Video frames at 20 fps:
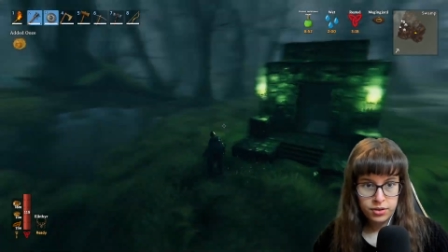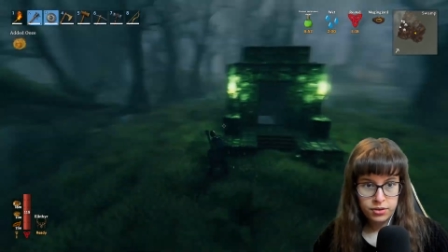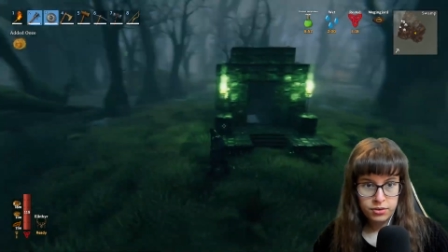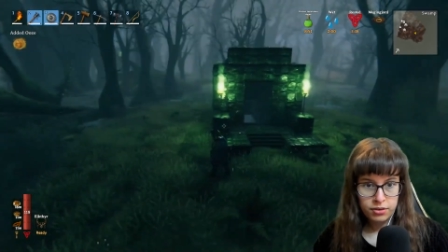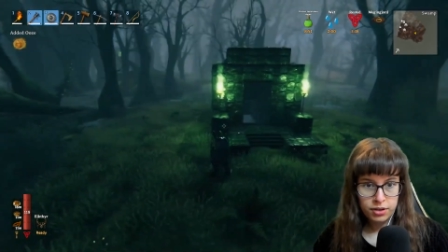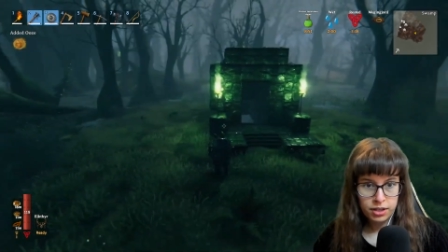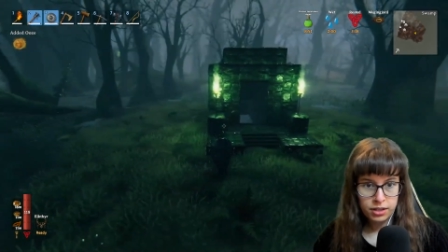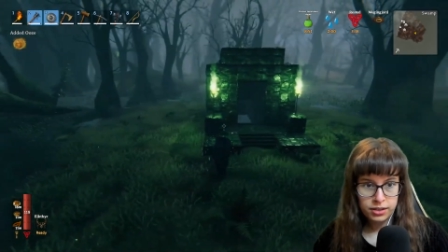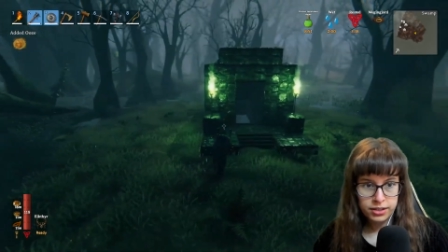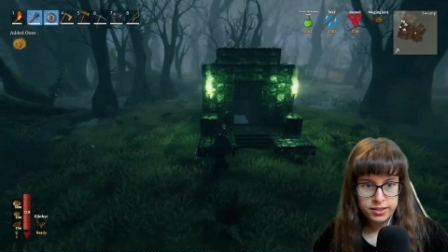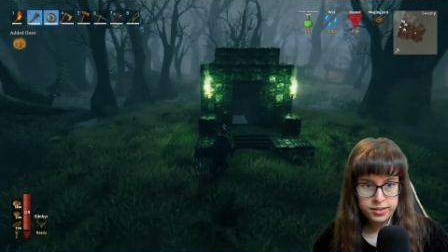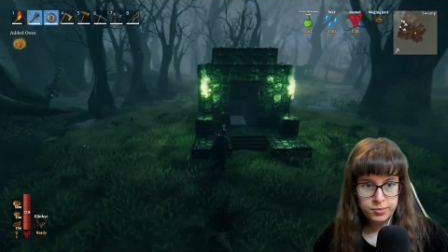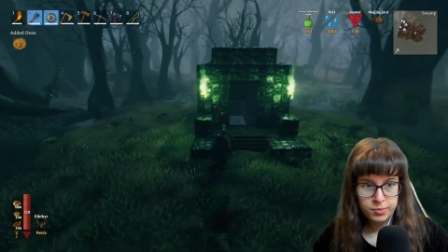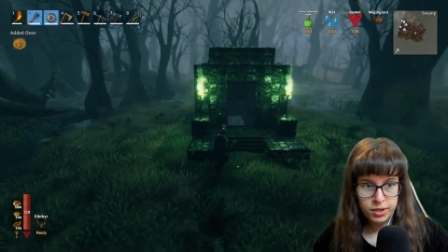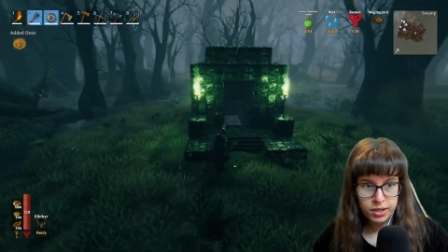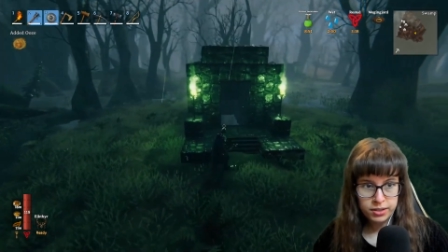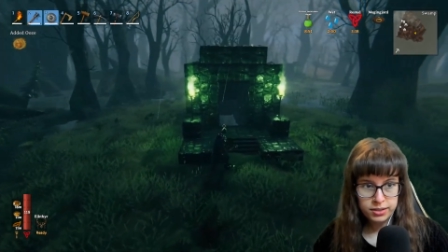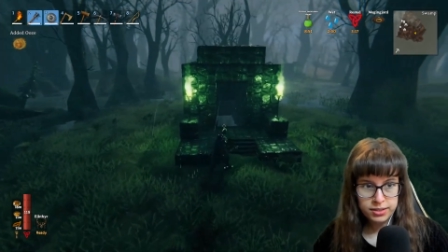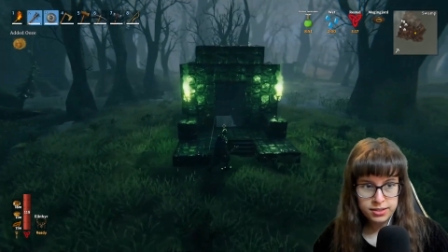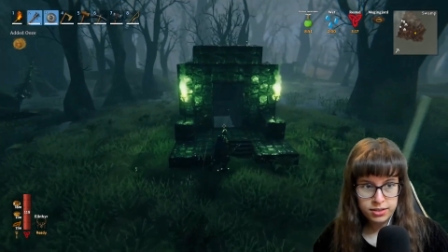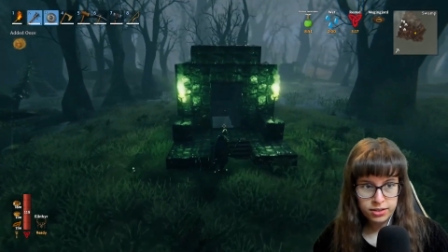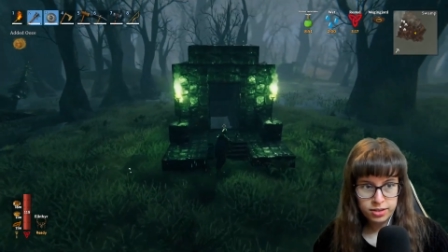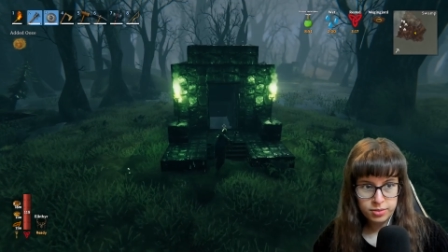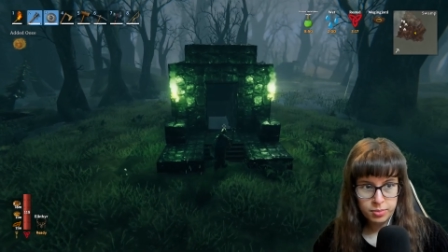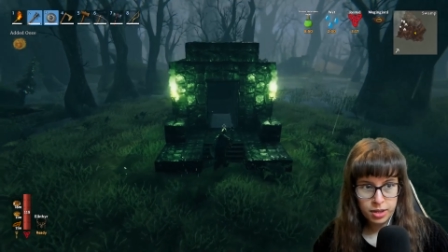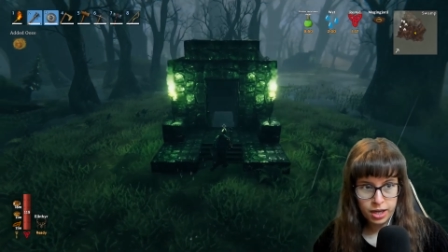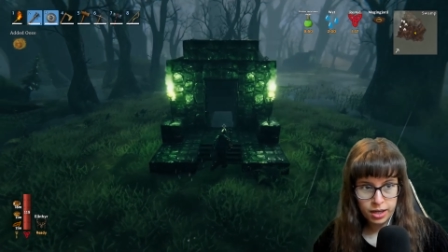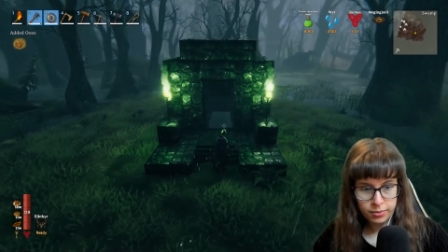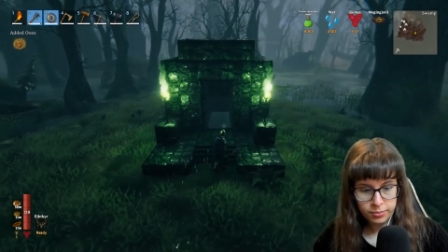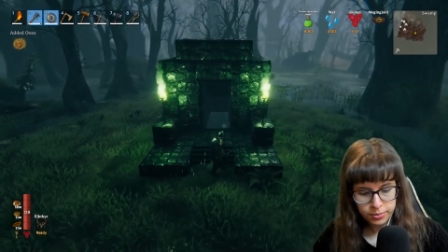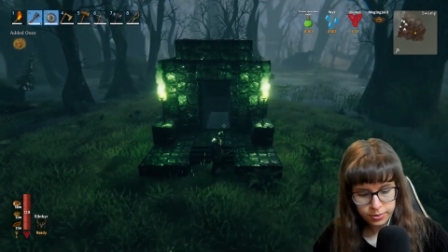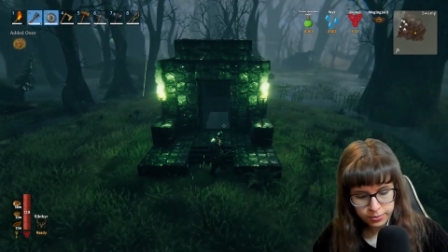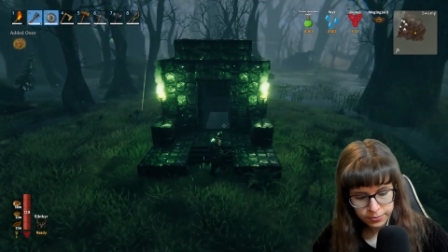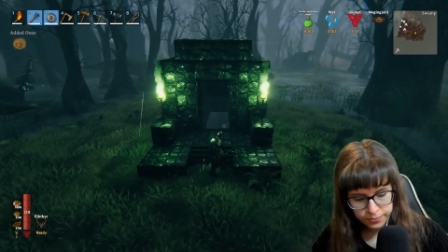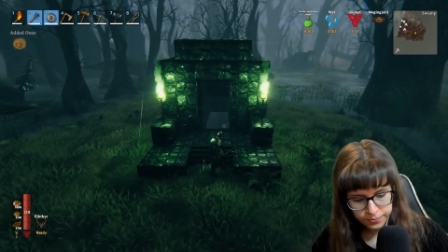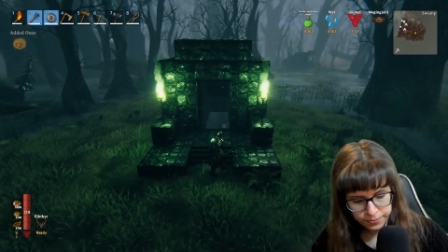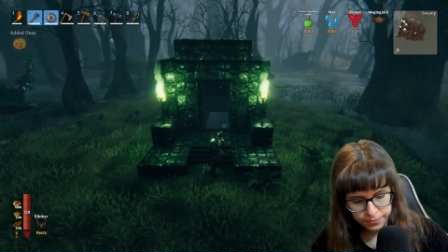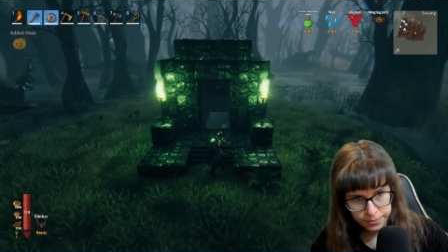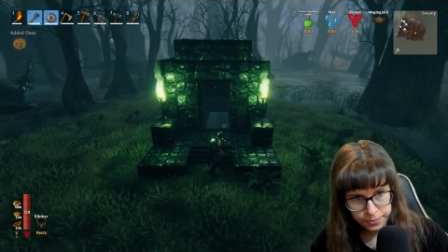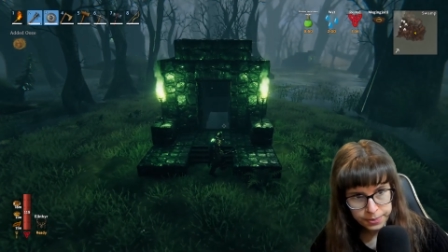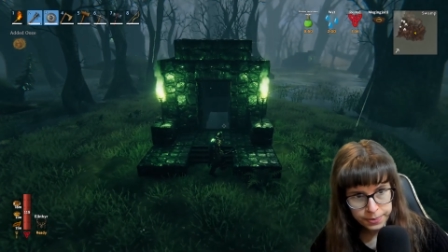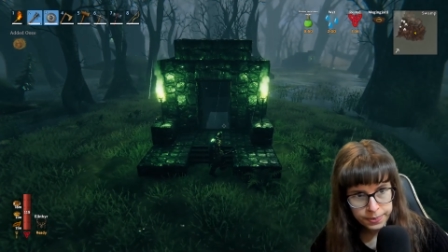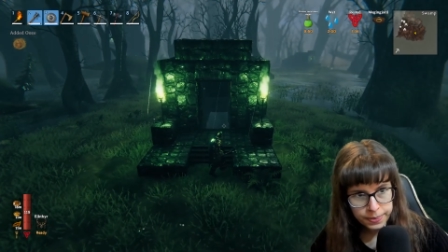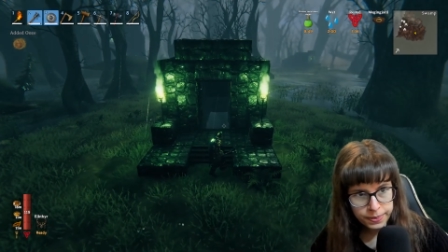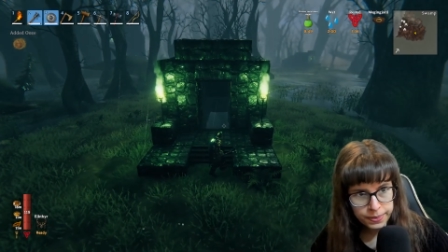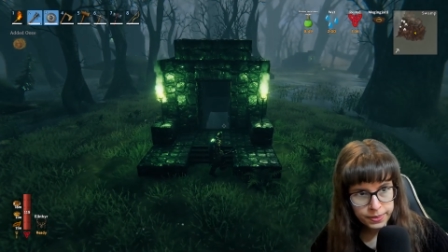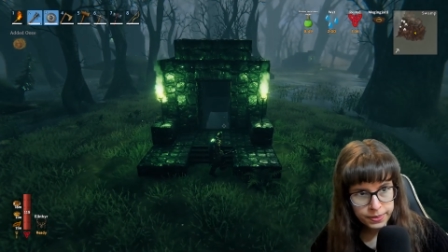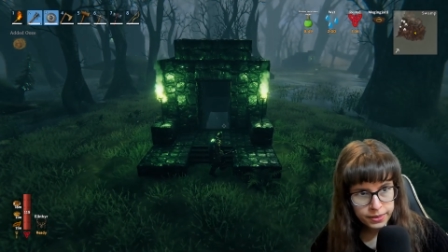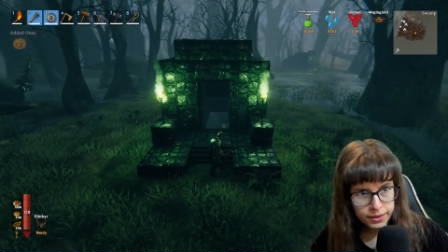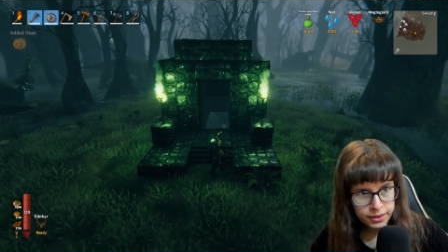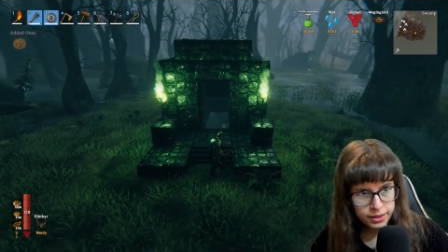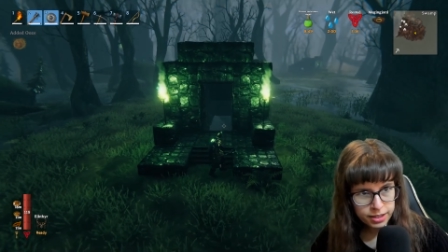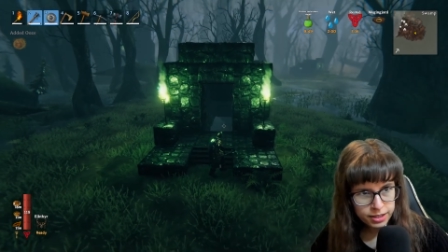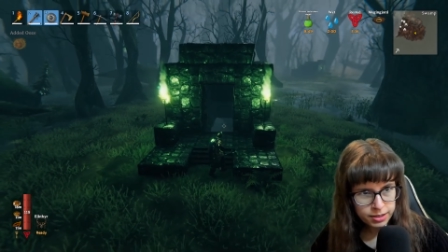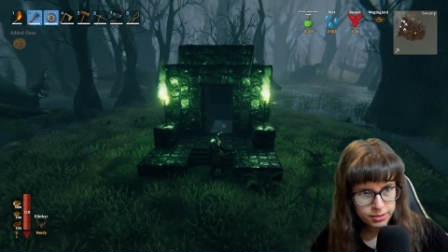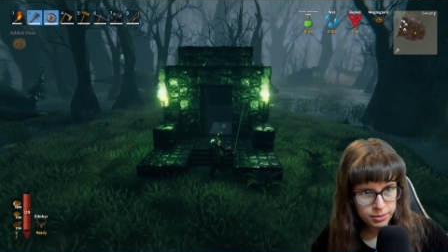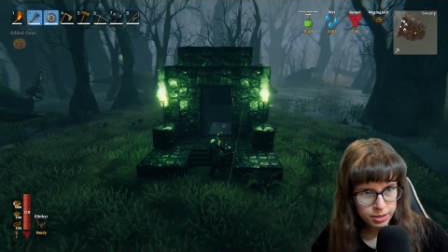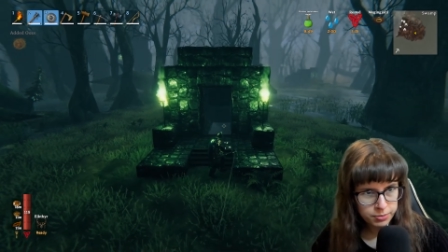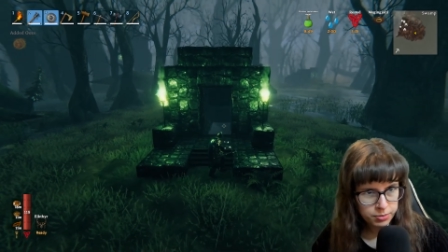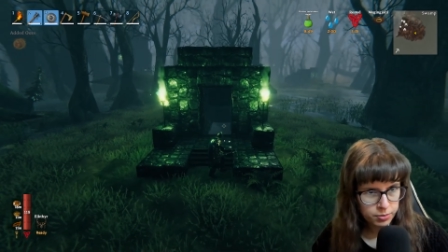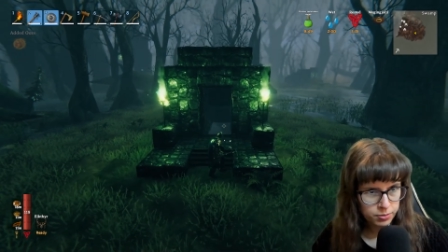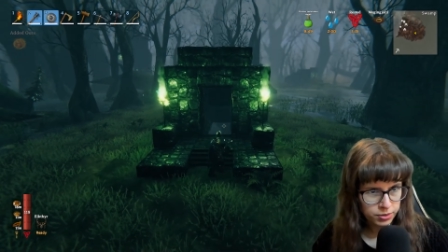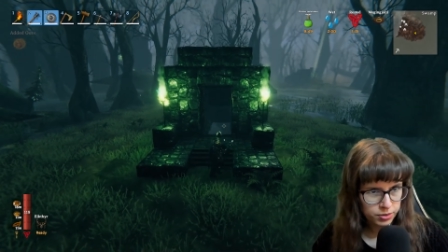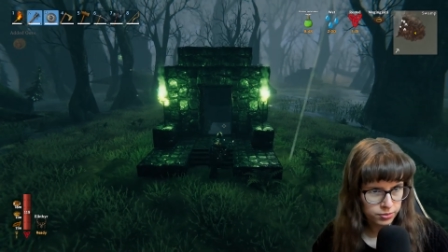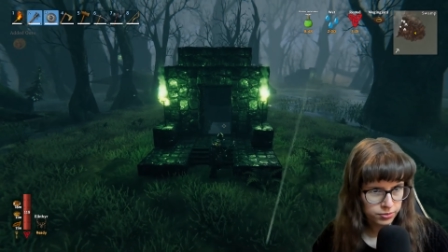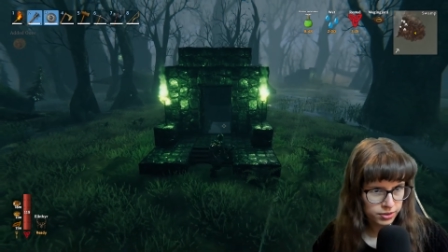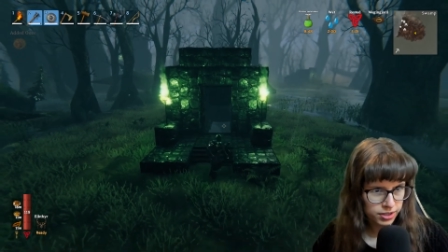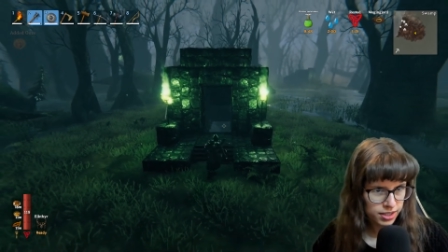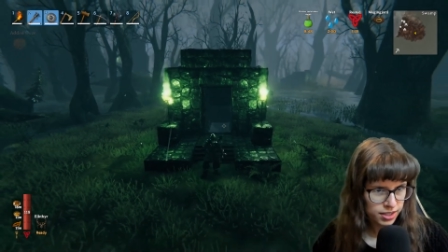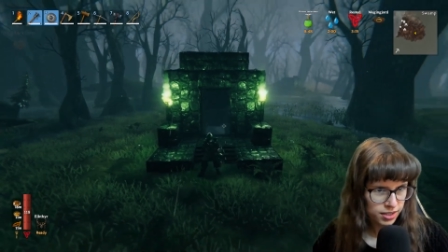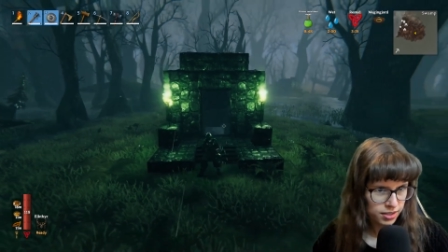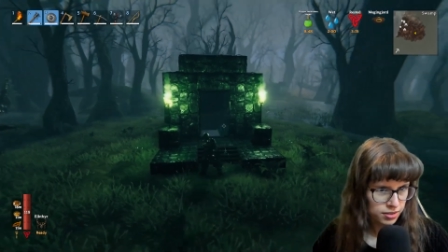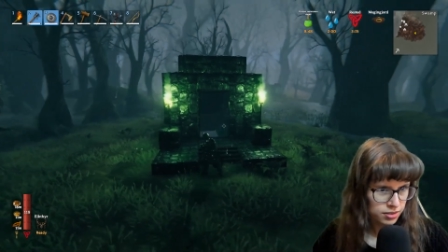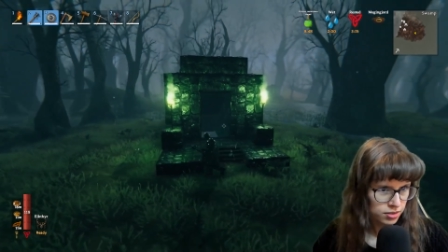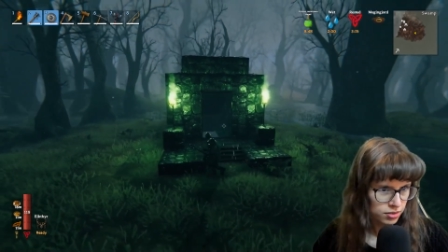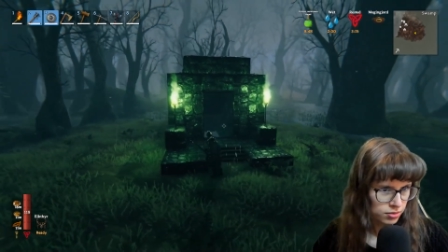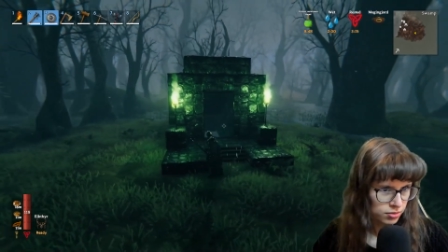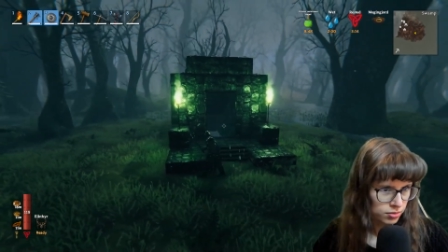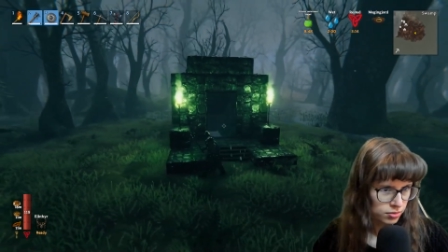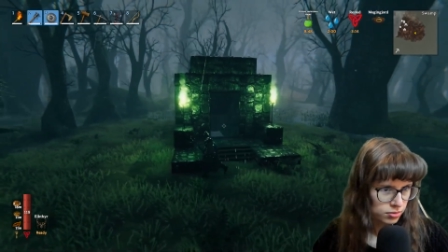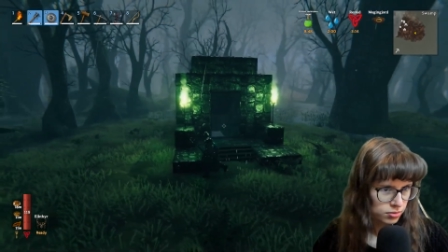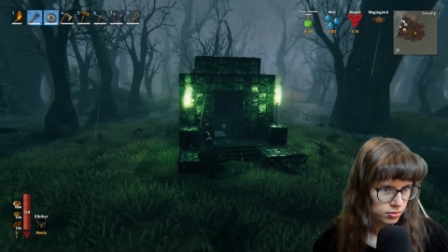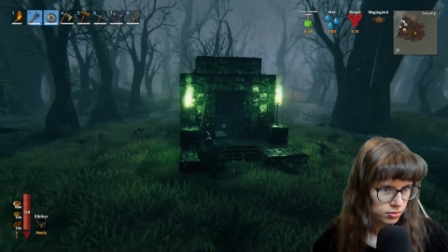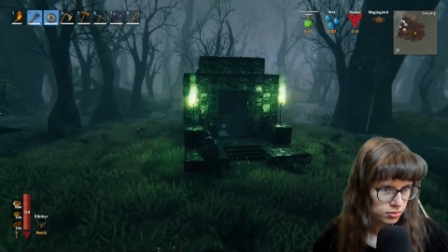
All right, let's mark this on the map. I think there might be one over there too.